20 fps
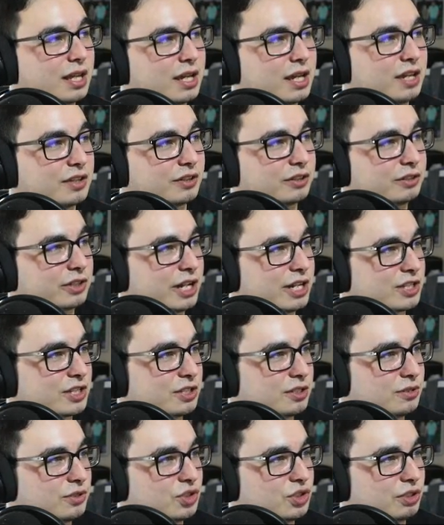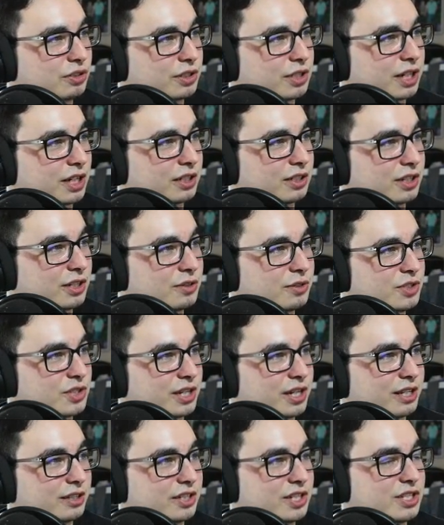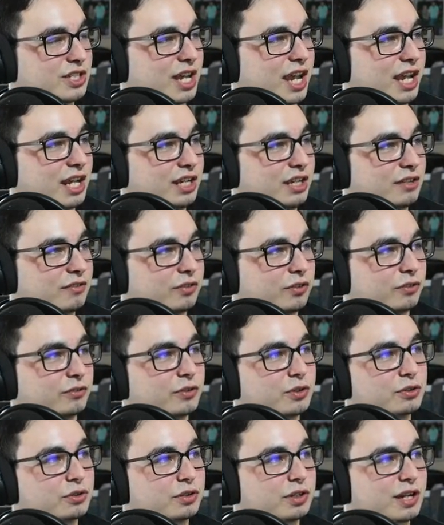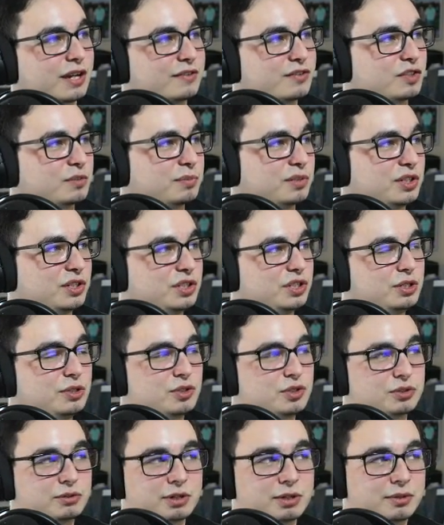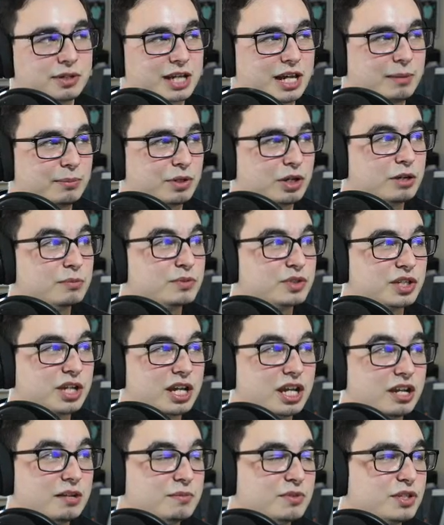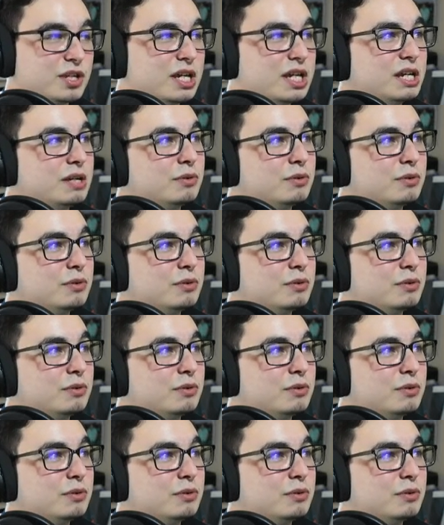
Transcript: In the lawsuit, Juracek notes that at least 80 of her photographs have been used throughout Capcom's games,